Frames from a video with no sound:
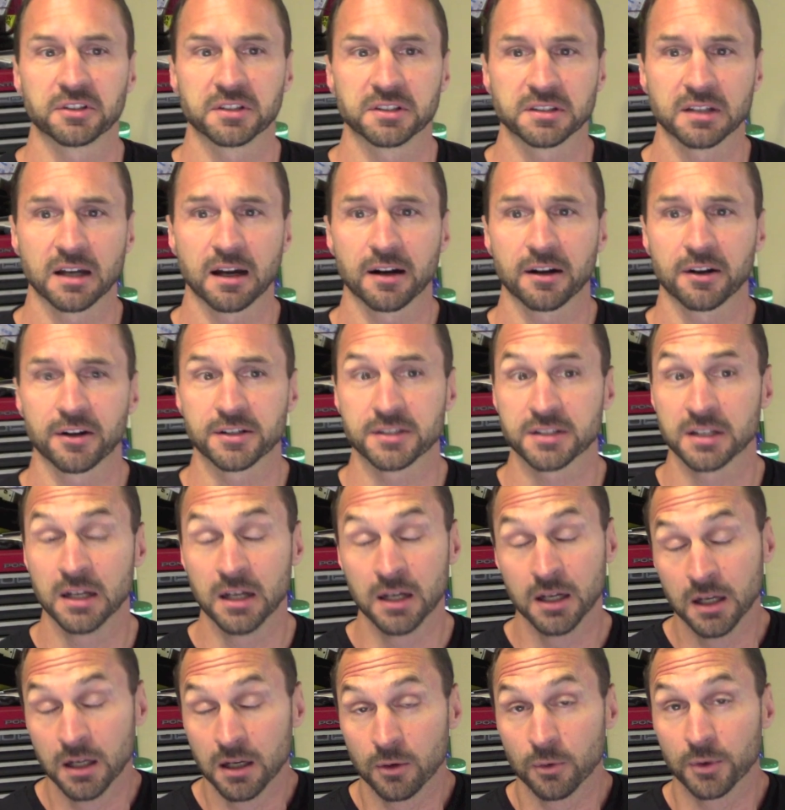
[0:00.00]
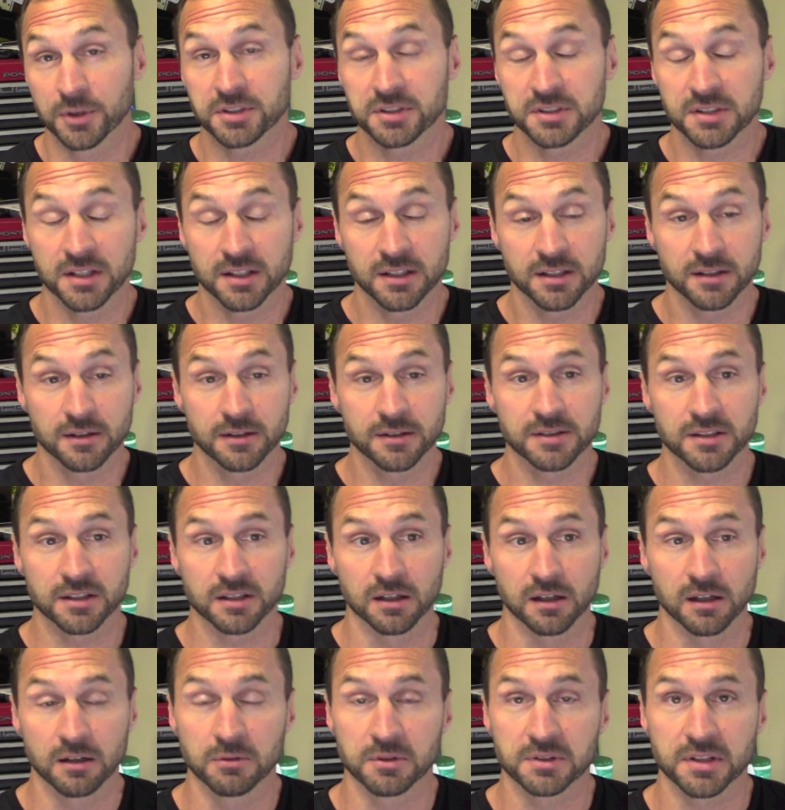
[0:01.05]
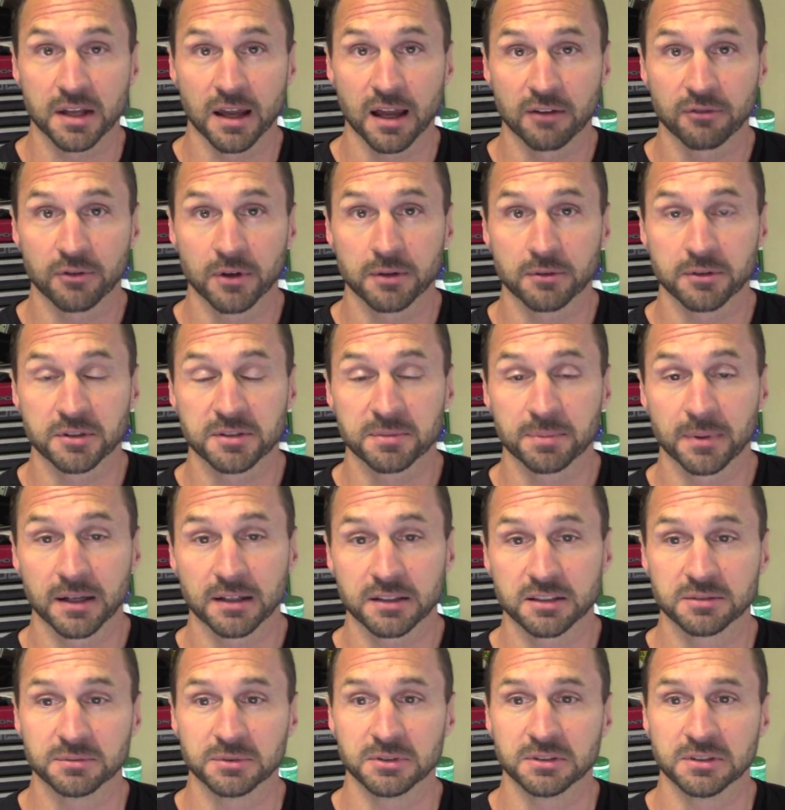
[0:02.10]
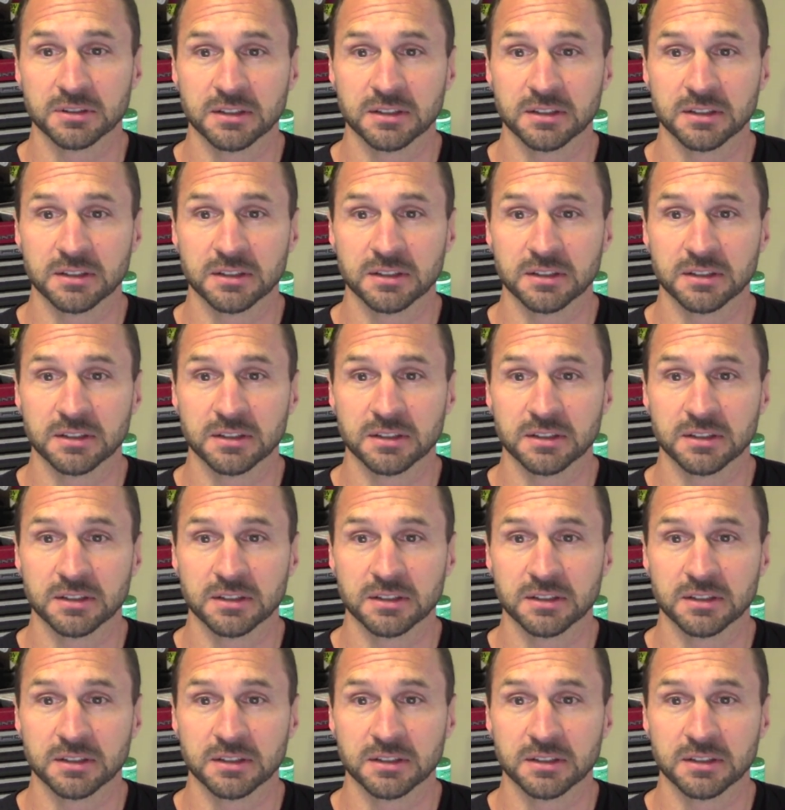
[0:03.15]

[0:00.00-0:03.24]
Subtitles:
tires, which 10 years ago was halfway respectable.